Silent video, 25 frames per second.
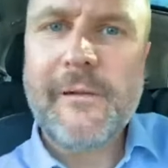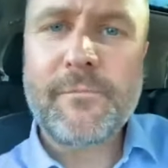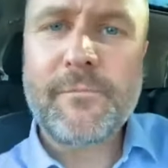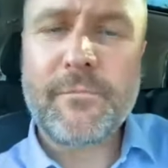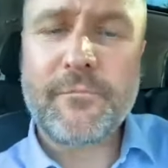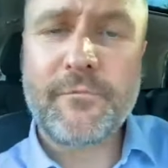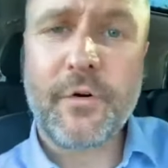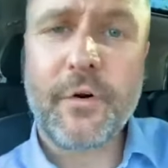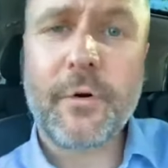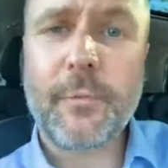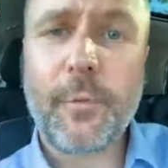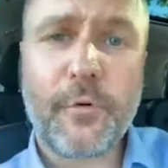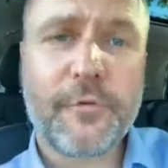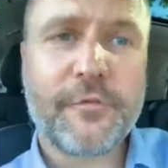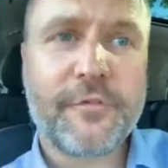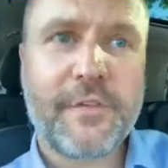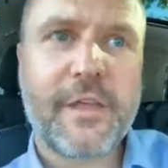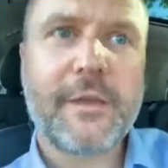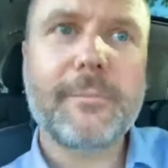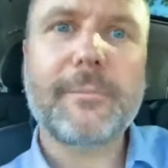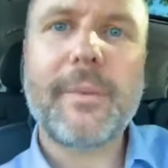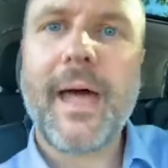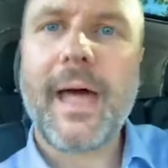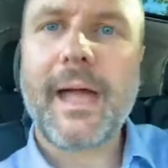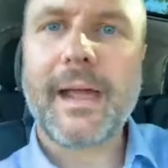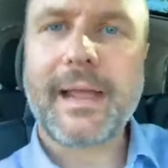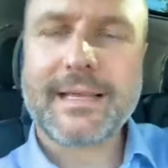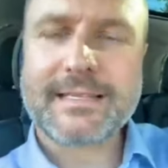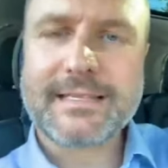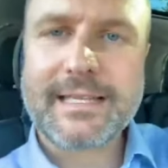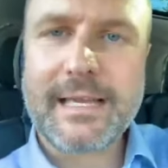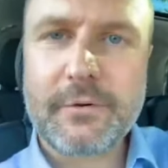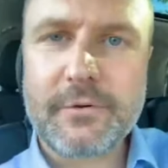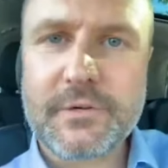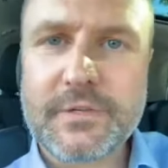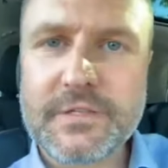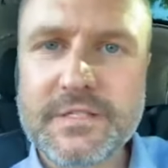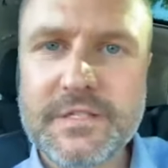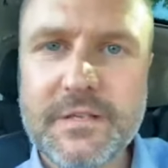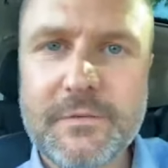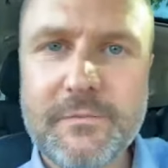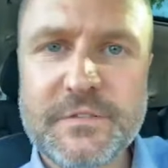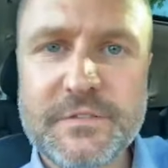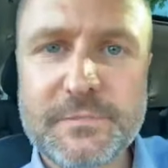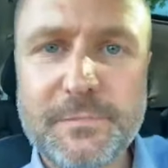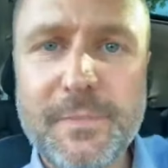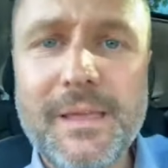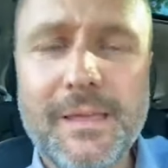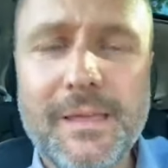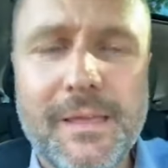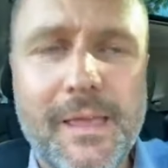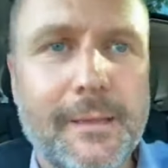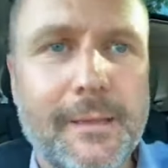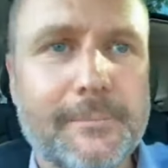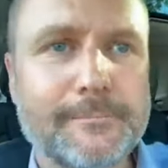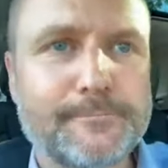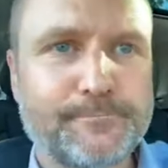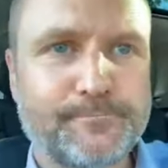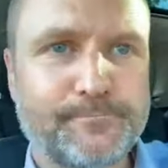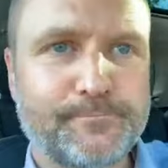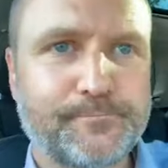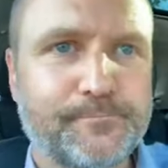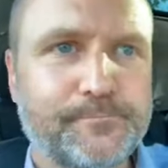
verbal feedback as i was speaking